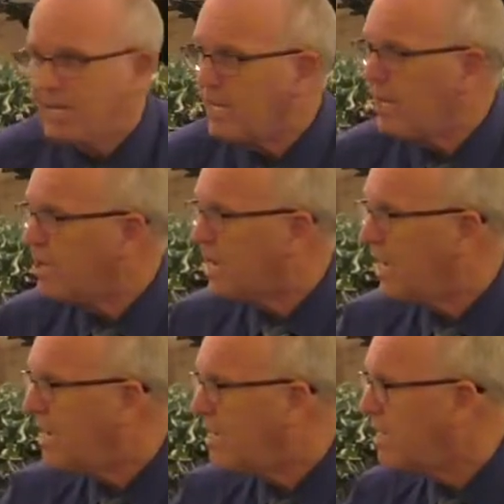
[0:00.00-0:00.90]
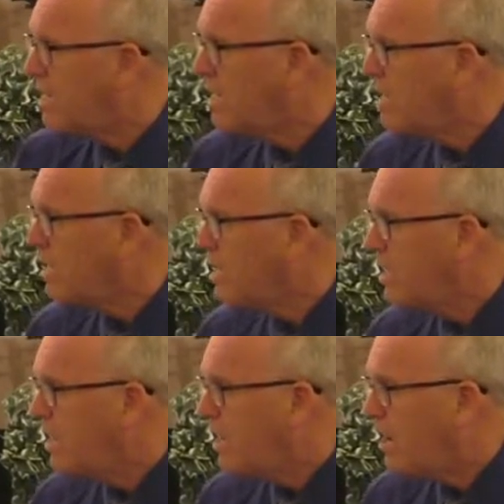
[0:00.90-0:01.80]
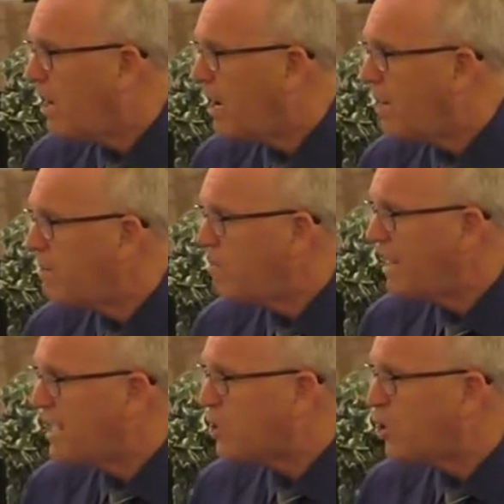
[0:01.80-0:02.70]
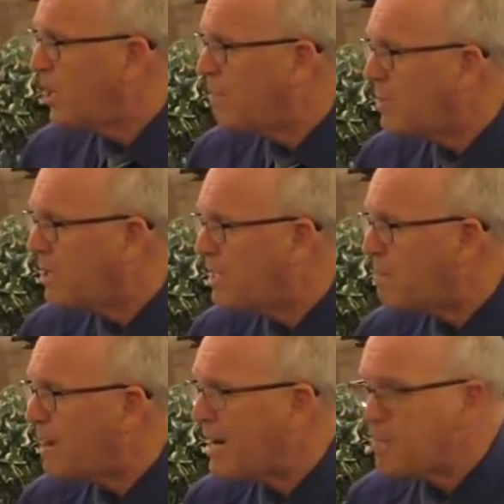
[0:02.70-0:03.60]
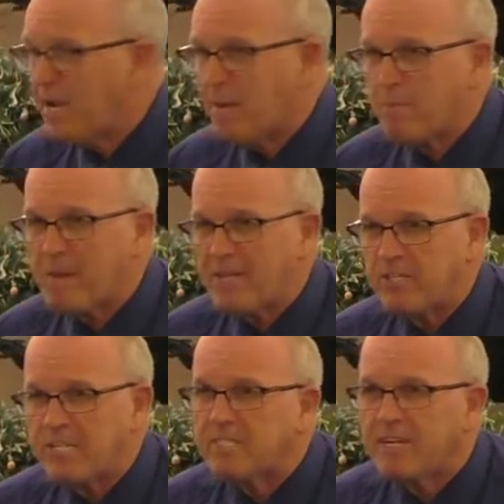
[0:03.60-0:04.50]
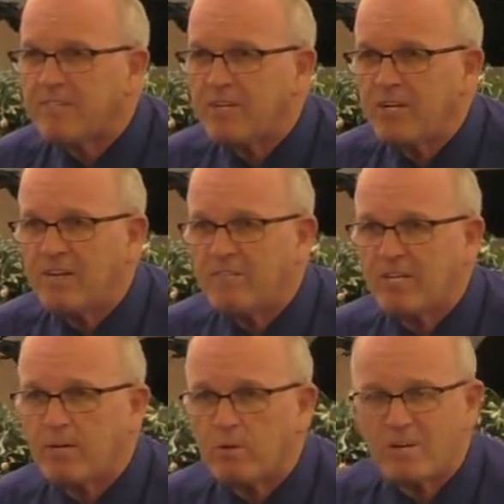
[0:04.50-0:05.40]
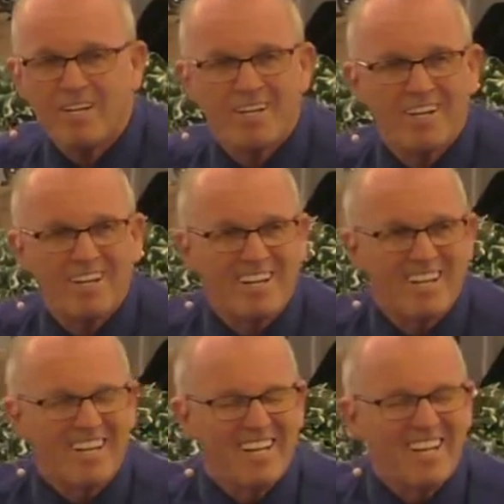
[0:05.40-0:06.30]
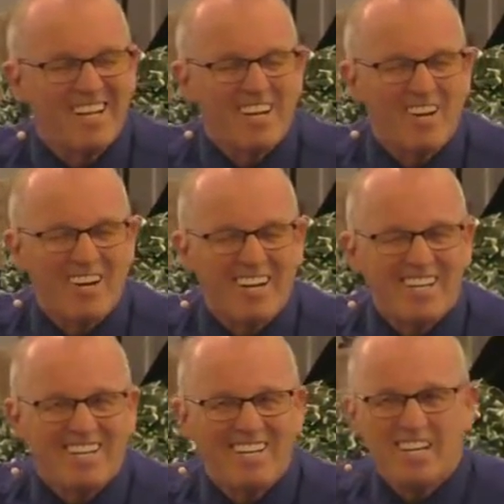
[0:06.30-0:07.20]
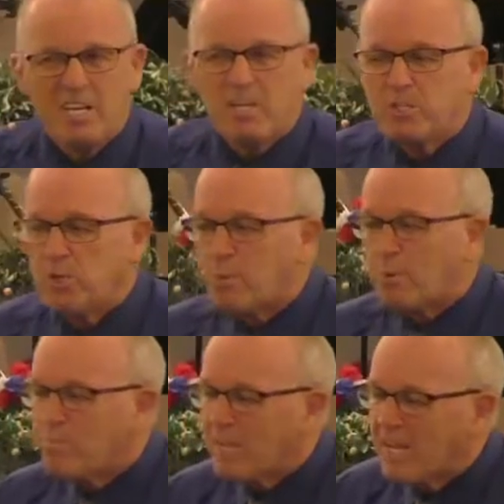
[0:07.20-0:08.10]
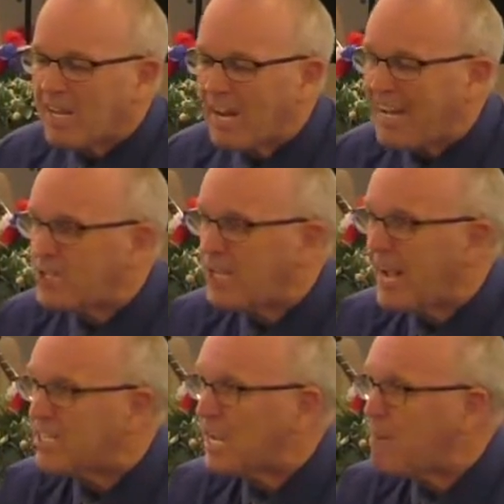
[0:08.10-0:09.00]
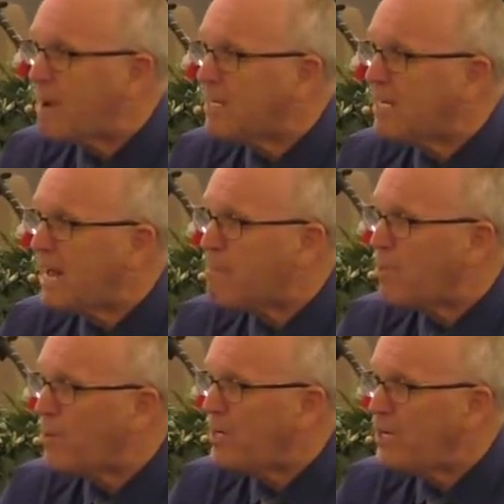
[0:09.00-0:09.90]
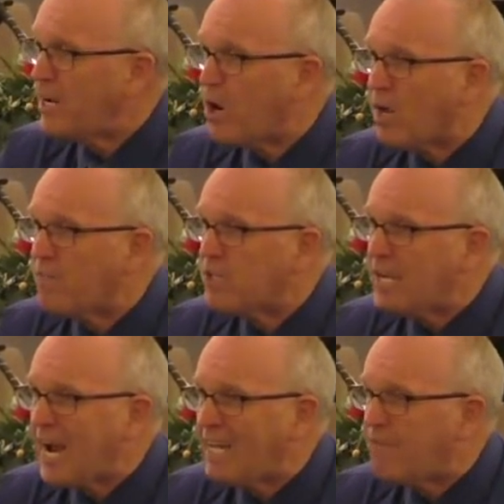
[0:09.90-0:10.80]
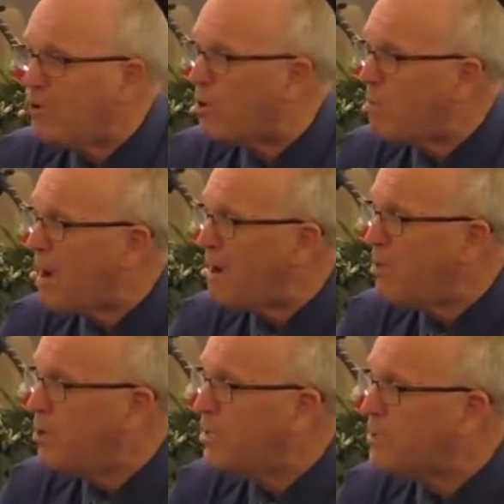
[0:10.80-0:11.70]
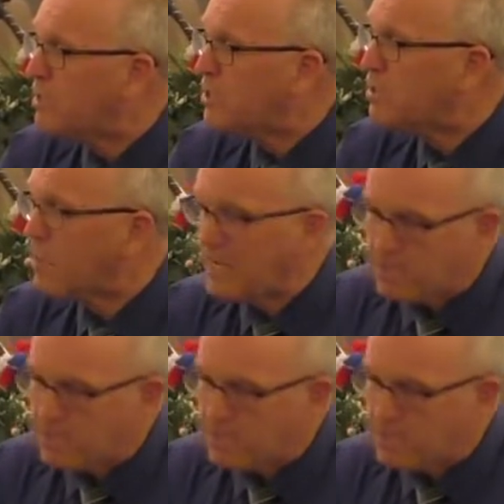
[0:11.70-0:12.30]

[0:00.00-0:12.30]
Okay. All right. That's good, because I might not be able to make sense of it. You never know. All right. Super. Glad you guys came out tonight. Appreciate all of you. Scotty, if you don't mind, will you dismiss us, please?